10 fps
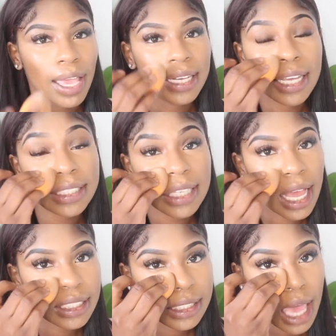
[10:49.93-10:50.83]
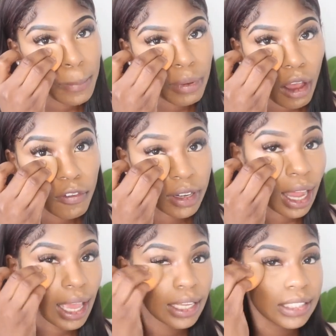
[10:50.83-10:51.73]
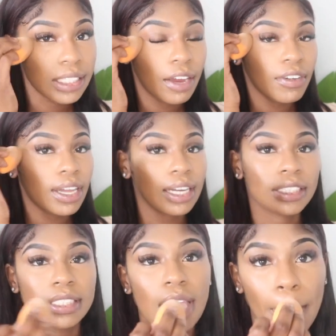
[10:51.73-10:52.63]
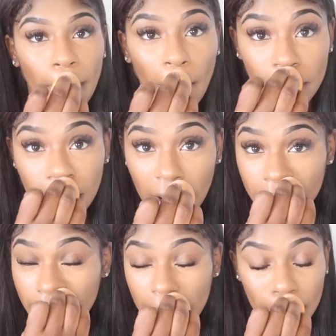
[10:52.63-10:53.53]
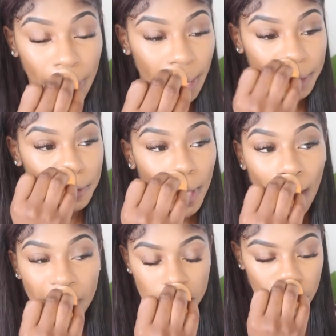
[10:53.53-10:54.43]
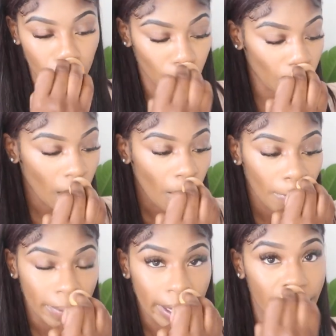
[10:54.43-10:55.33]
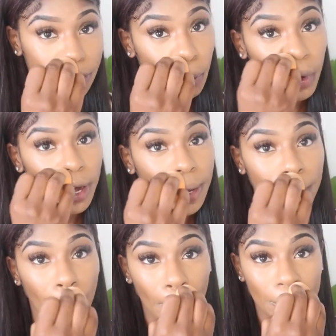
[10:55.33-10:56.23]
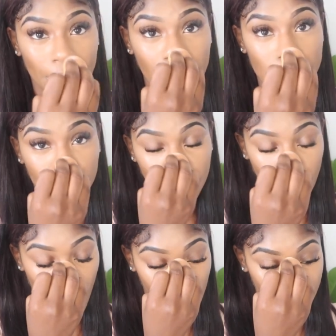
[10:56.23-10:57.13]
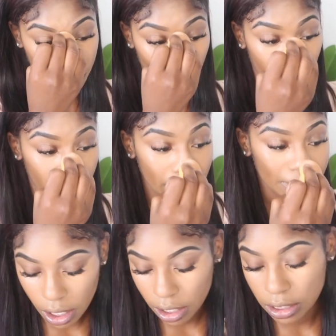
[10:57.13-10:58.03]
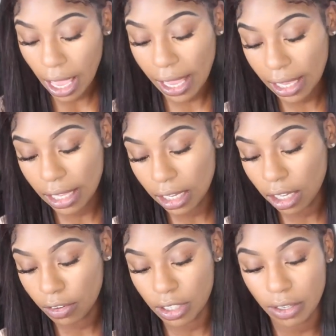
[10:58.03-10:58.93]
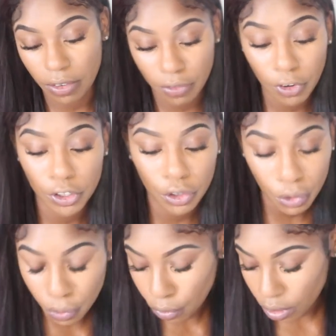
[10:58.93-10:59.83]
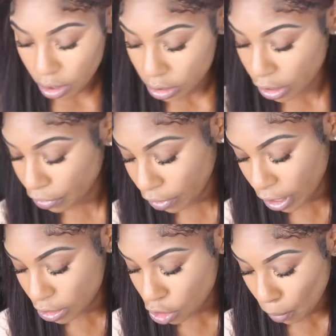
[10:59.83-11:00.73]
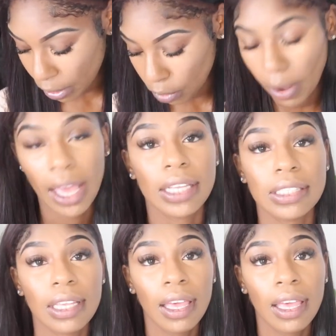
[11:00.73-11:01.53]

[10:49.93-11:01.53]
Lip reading: It does not just happen overnight. It's never gonna just happen overnight for anybody. You have to put in the work that is required for it. That can look for you different in so many ways.